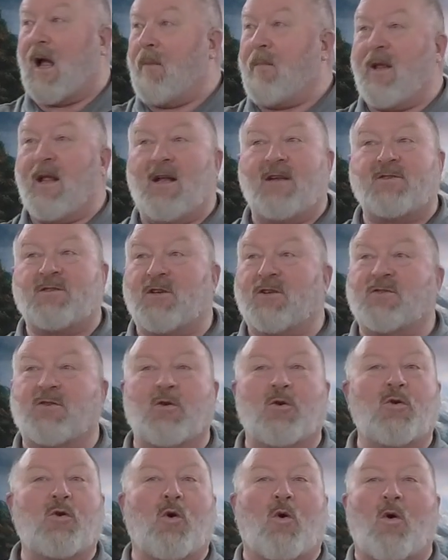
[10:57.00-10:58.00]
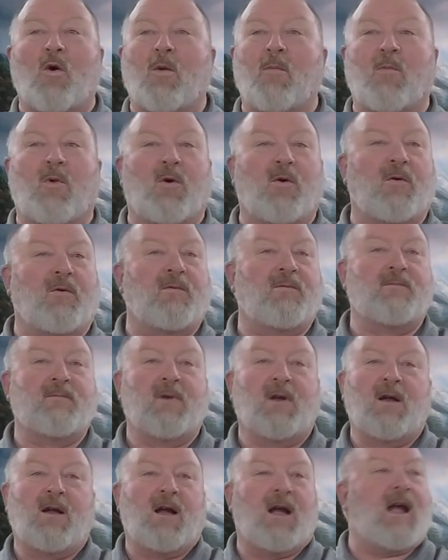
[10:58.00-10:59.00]
I mean, it's just their normal,
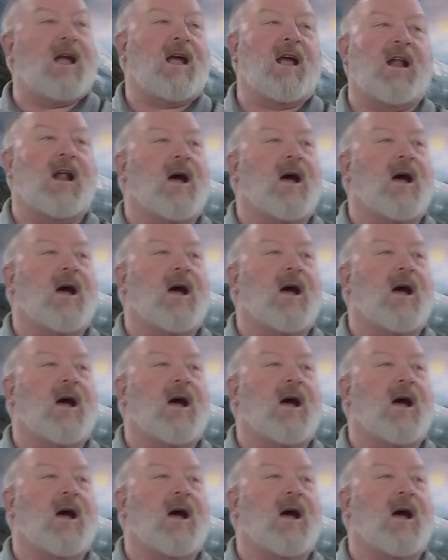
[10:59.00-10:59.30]
and